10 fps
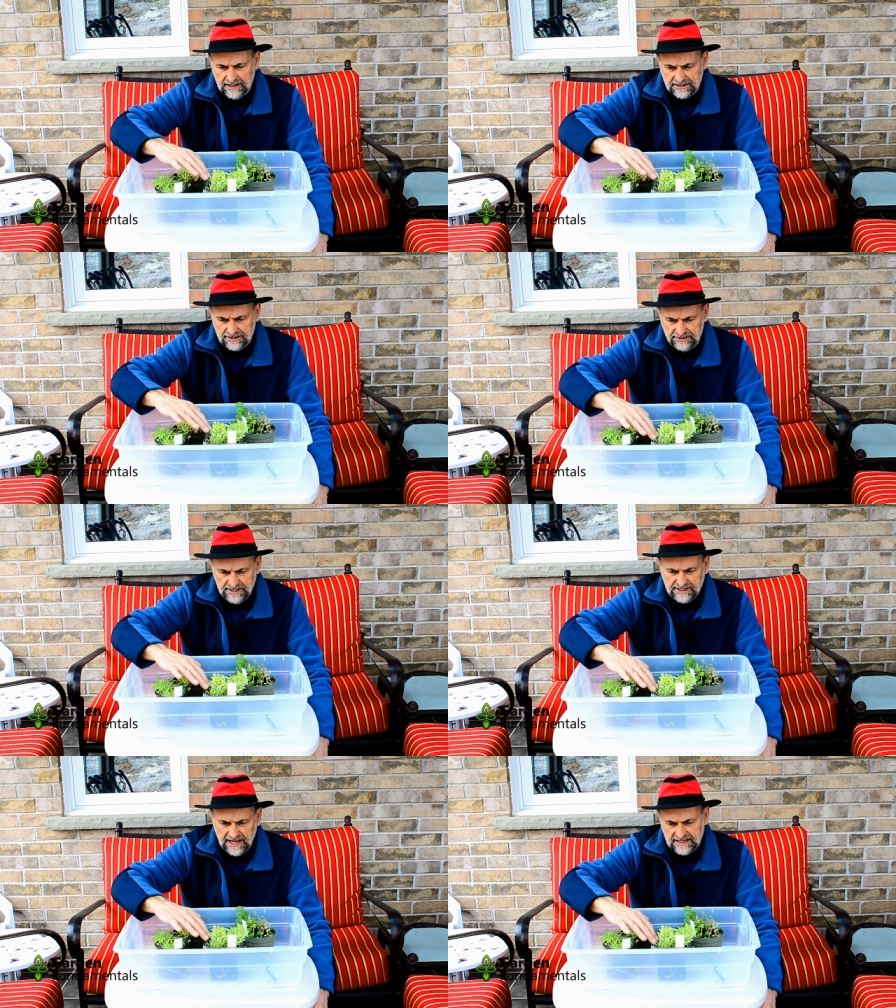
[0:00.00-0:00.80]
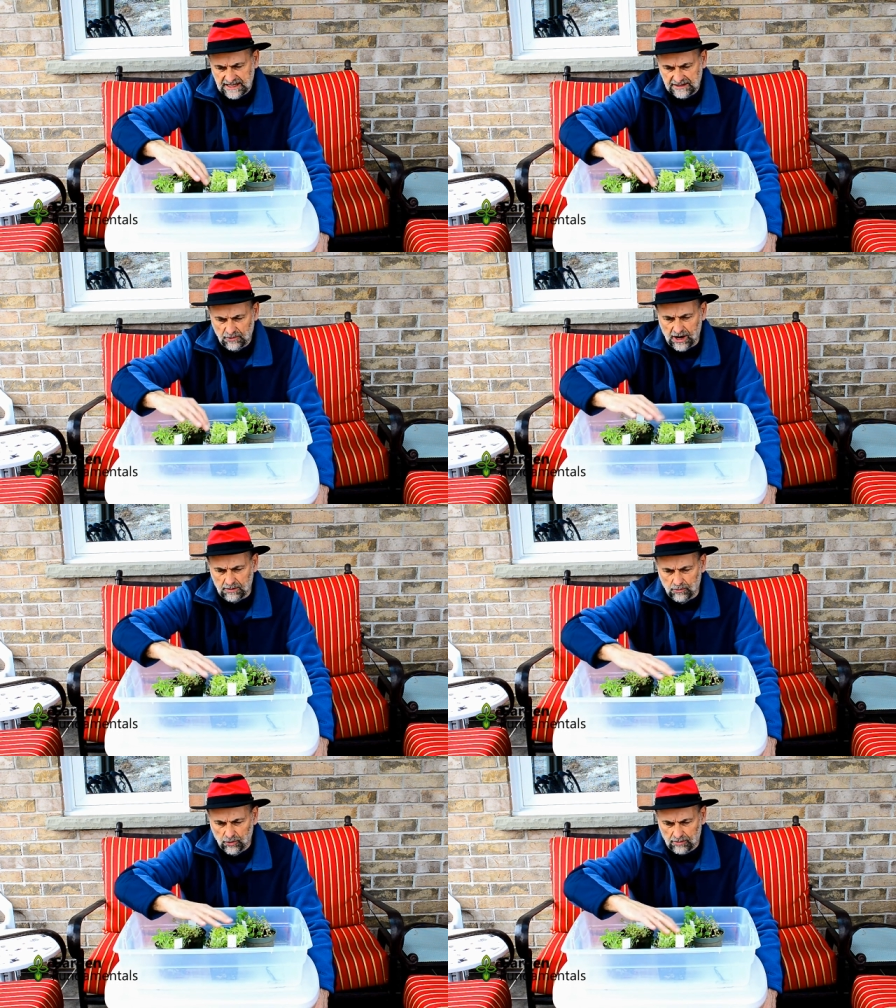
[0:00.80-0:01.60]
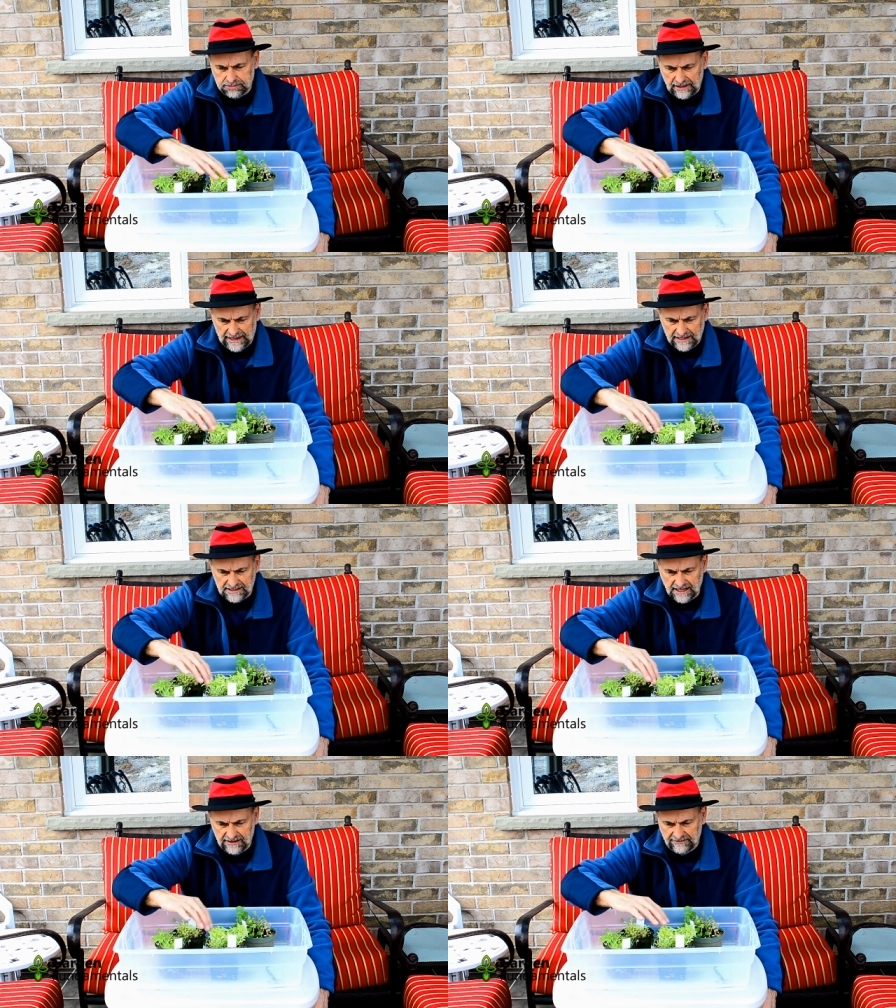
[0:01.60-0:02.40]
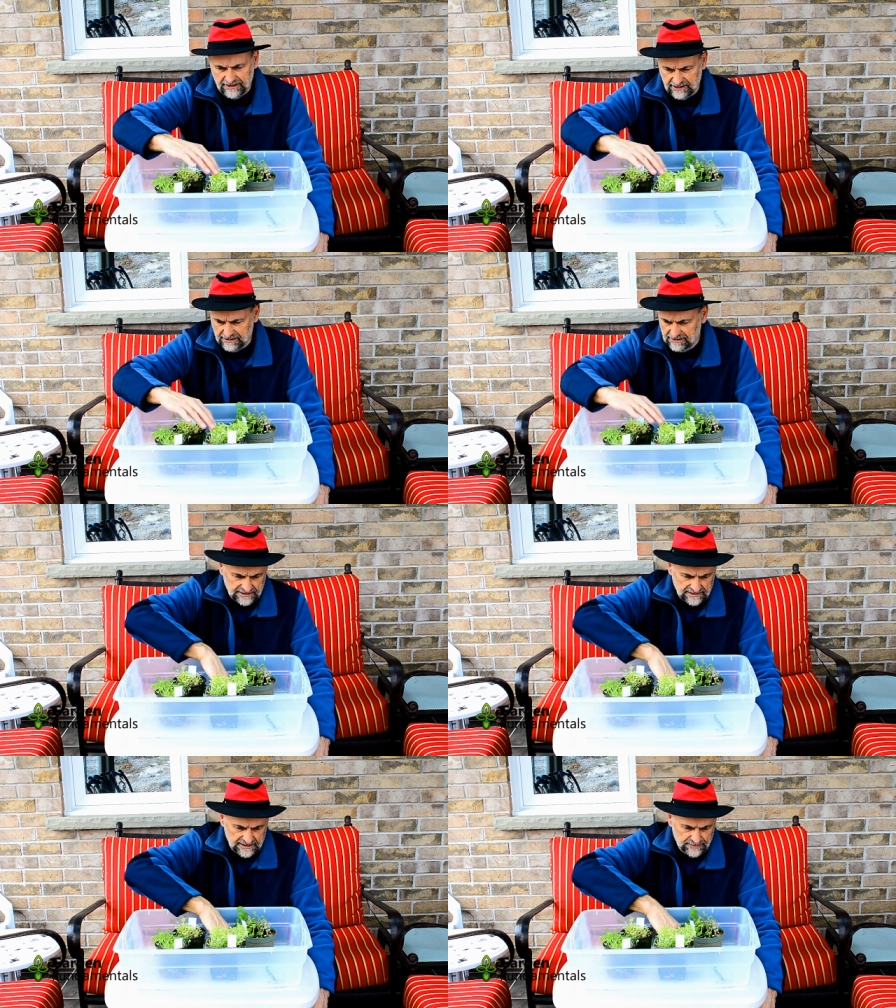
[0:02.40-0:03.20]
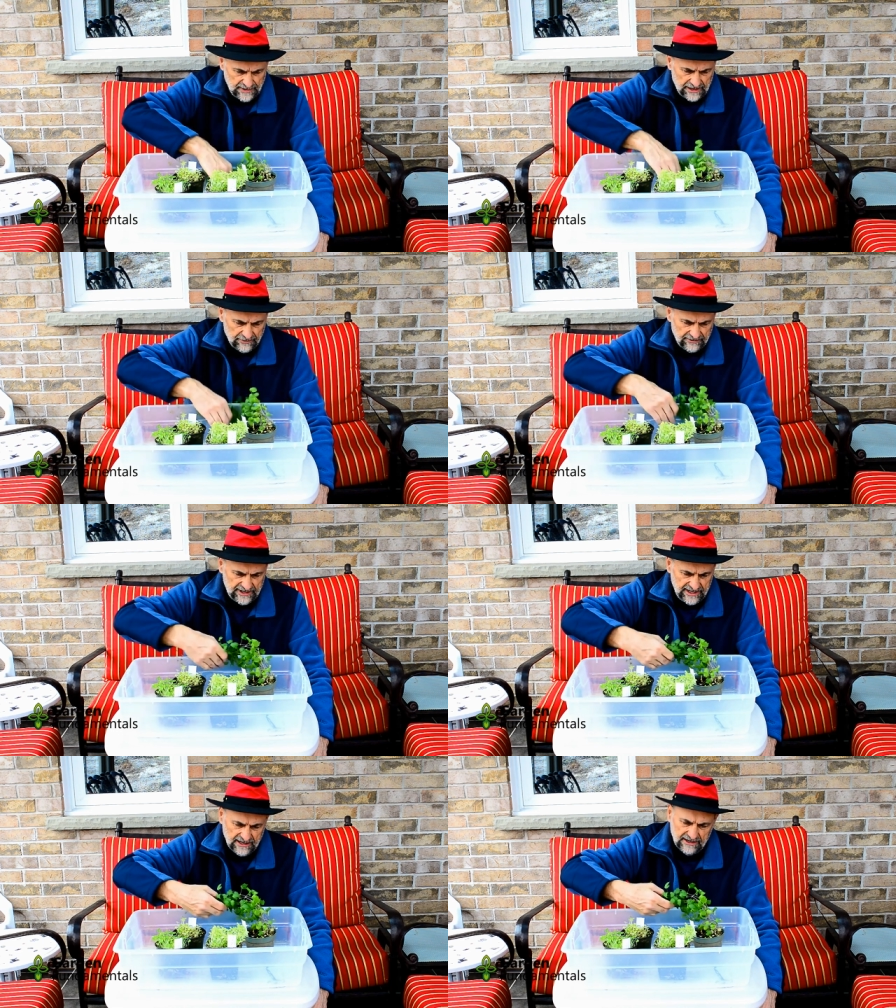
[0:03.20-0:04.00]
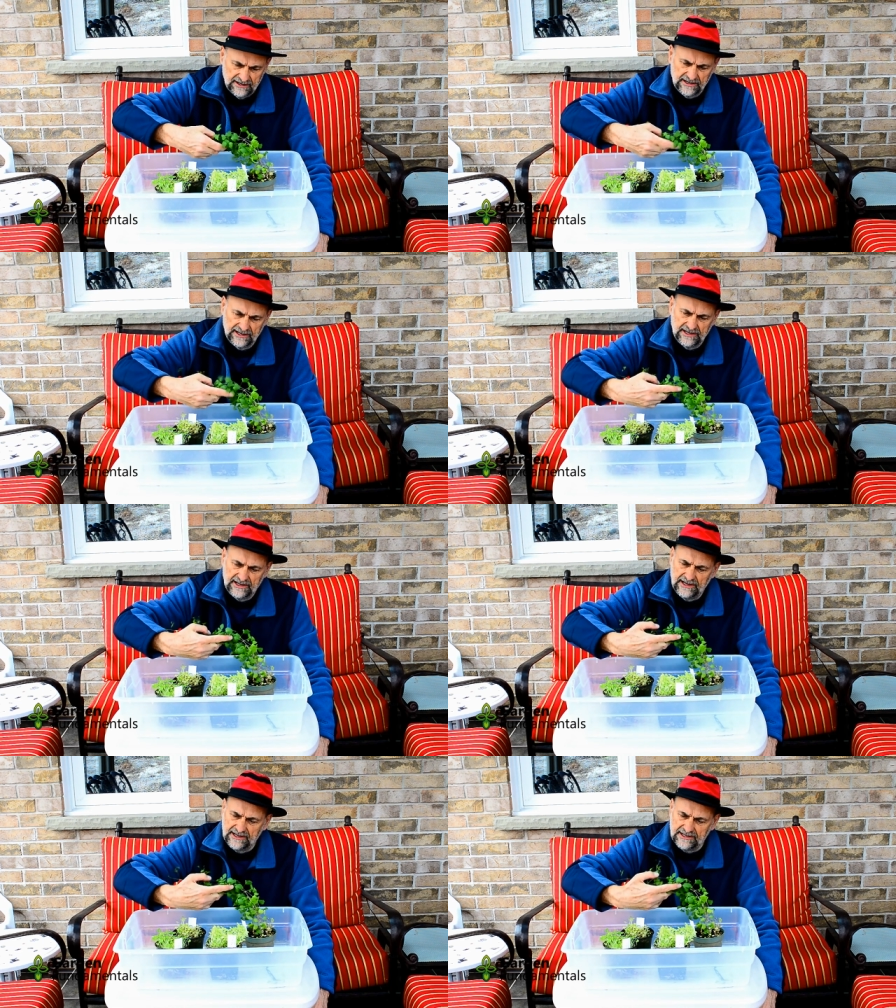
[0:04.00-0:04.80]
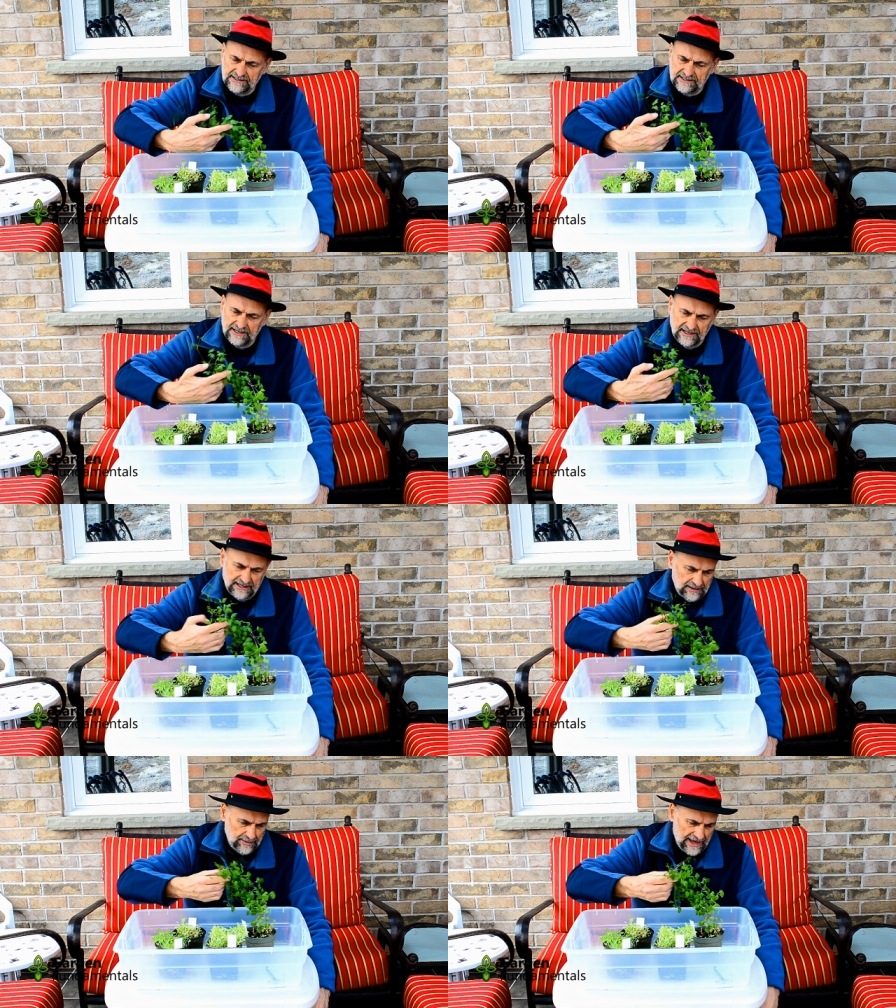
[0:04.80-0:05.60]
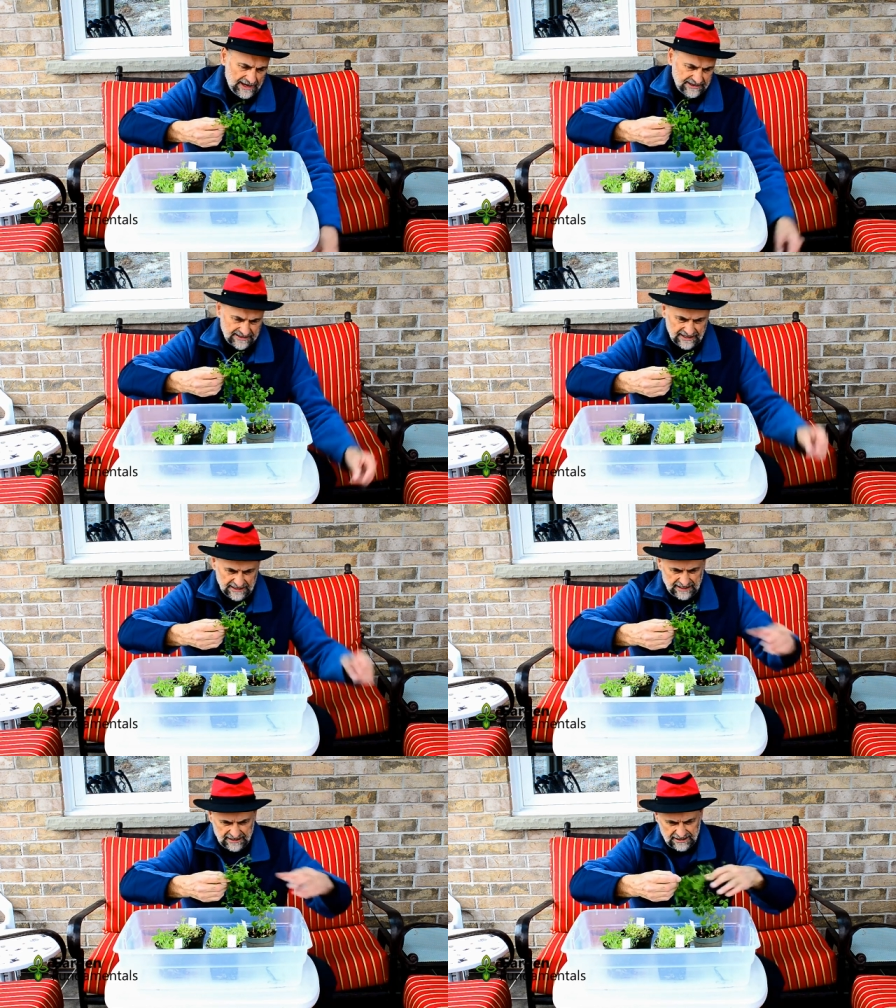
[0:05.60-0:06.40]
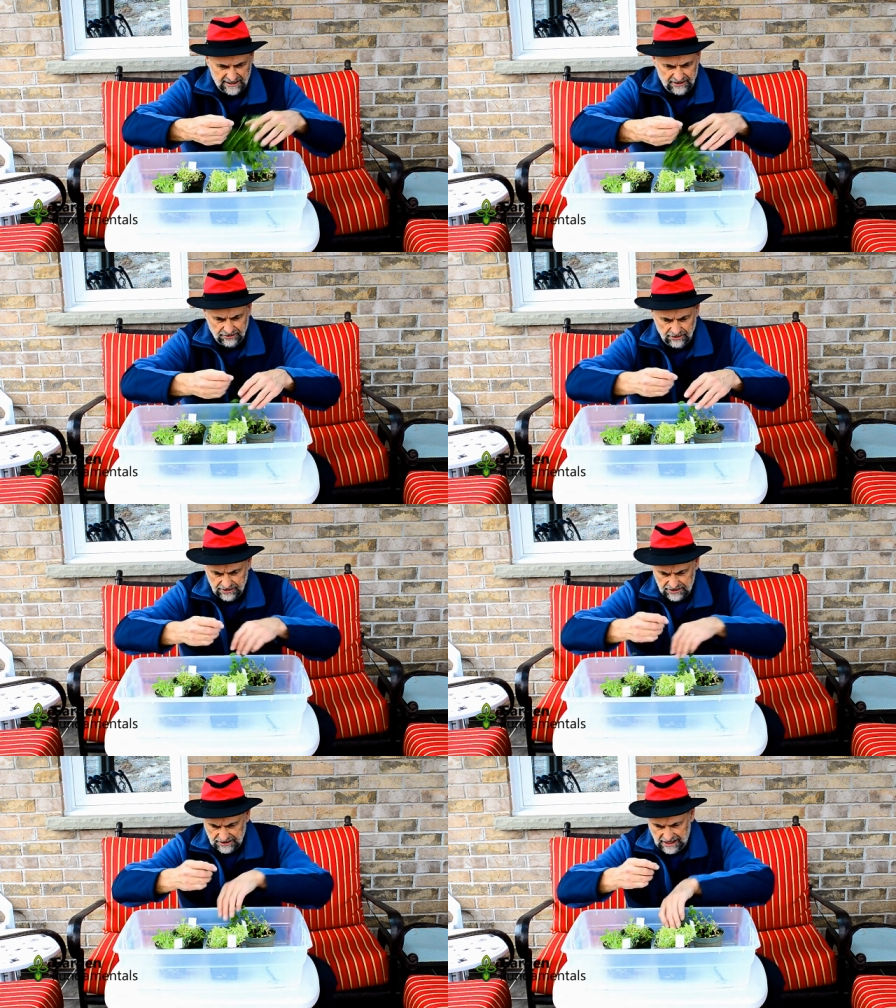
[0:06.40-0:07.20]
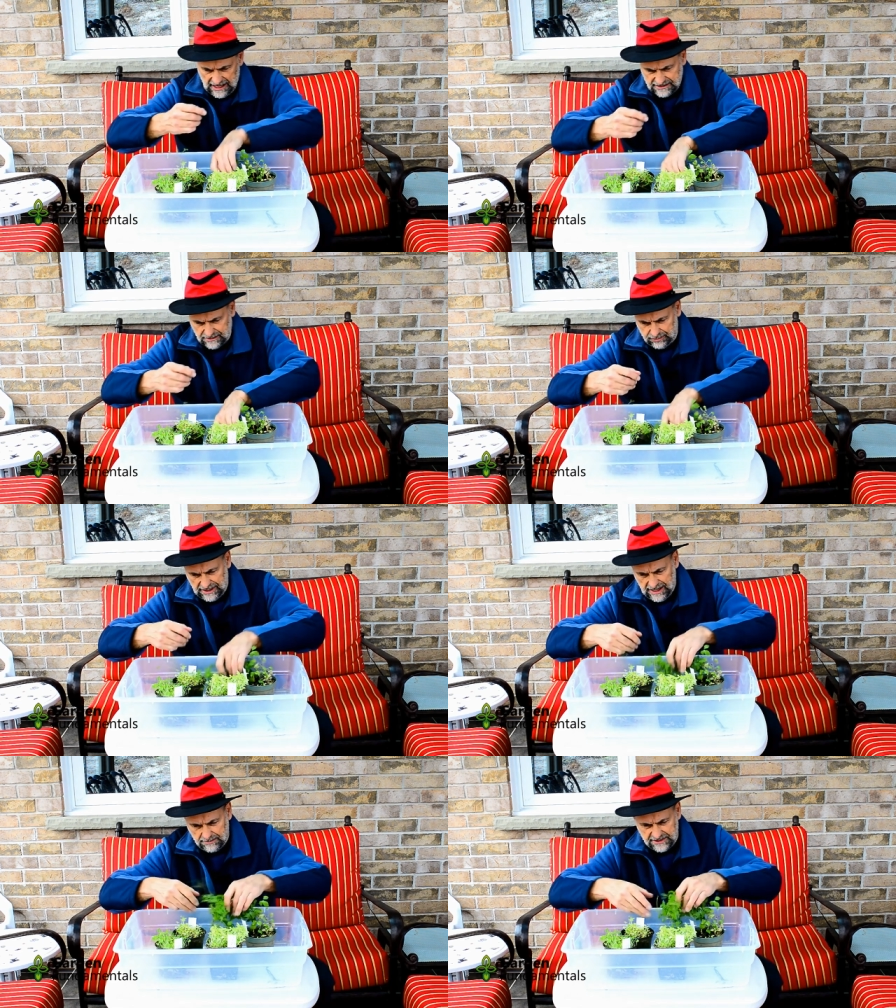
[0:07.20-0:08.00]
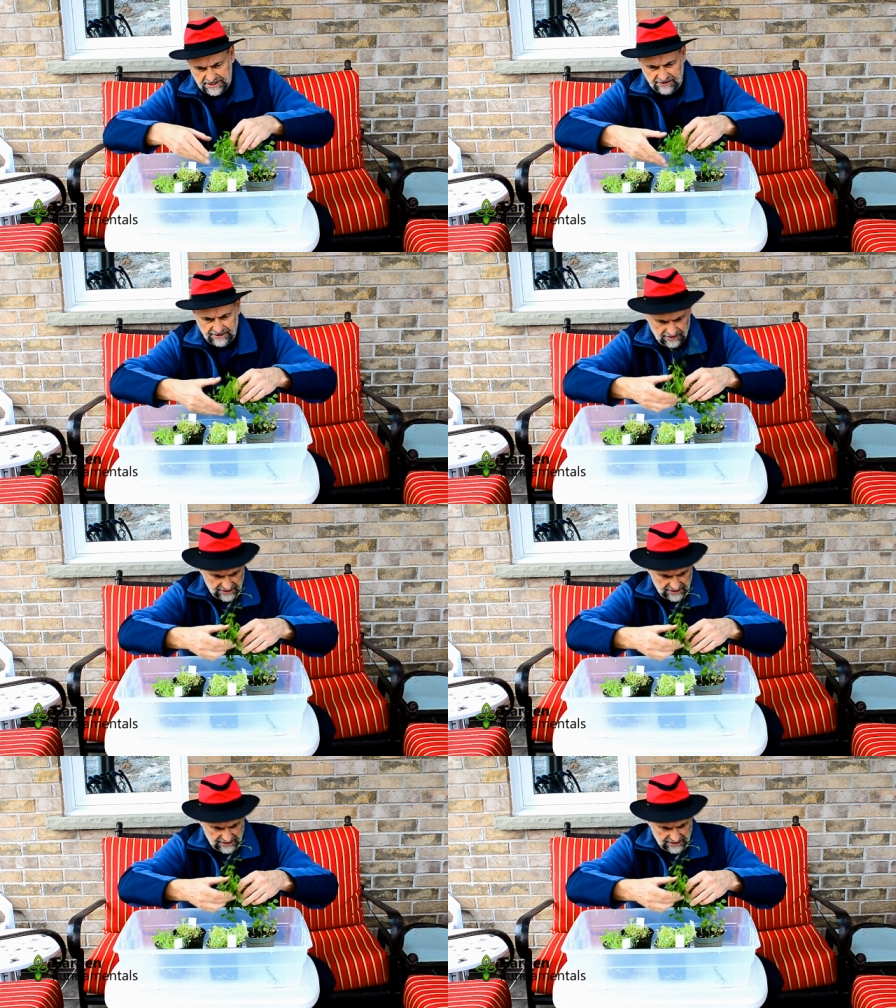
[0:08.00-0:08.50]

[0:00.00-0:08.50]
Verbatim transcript: So in this case, I'd want more plants out of here. This plant over here is uh, clematis And although there's lots of plant material